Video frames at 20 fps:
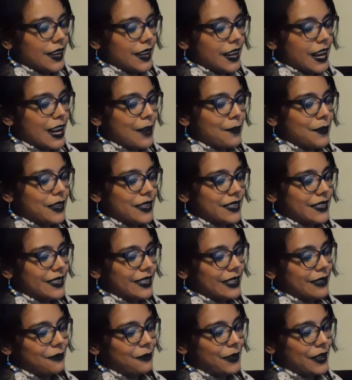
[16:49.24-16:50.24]
I must
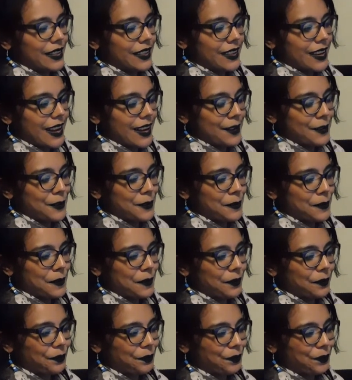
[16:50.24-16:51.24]
live with that.
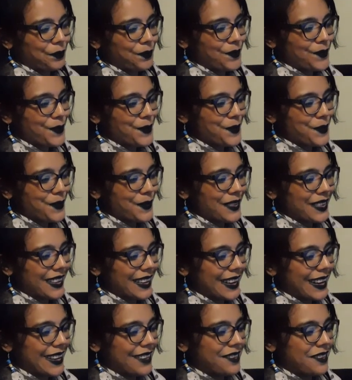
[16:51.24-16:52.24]

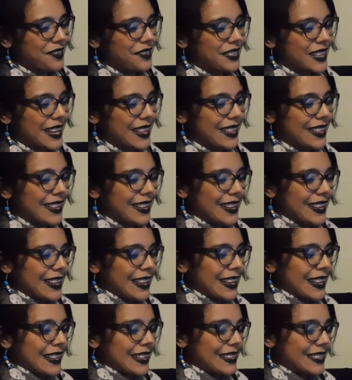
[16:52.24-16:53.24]
And there's that
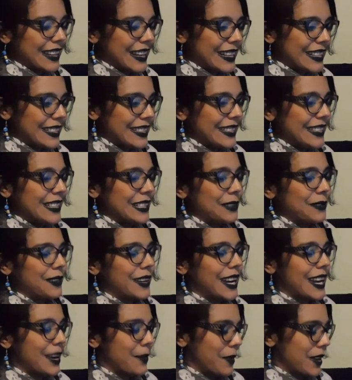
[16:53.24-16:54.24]
this idea, right?